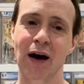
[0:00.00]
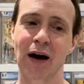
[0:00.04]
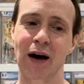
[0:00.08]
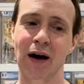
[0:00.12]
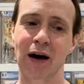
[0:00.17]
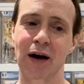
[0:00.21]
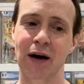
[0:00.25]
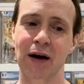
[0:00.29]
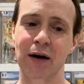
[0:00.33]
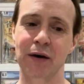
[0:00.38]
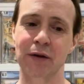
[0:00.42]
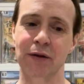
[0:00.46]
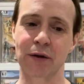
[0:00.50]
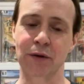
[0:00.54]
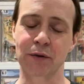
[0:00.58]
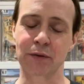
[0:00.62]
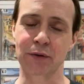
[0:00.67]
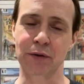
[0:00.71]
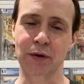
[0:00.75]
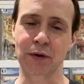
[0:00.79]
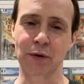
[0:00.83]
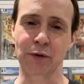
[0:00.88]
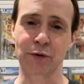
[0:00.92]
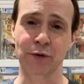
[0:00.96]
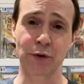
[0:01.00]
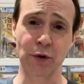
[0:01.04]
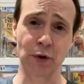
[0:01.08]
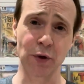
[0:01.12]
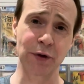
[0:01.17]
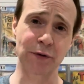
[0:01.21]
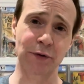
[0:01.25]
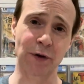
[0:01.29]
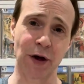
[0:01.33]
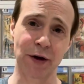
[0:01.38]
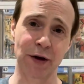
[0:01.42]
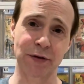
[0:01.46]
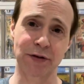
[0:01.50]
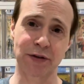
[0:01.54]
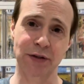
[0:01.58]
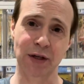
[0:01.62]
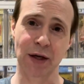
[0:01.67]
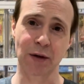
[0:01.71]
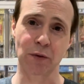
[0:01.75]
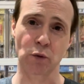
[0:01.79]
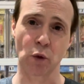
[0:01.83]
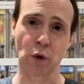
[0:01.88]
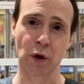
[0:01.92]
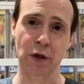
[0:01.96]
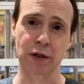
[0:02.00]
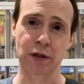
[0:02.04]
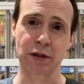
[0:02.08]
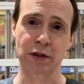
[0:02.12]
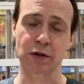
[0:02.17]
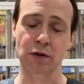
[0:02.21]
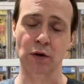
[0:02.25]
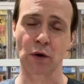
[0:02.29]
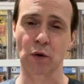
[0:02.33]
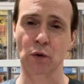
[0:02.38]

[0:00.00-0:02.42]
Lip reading: The 35 cent ones,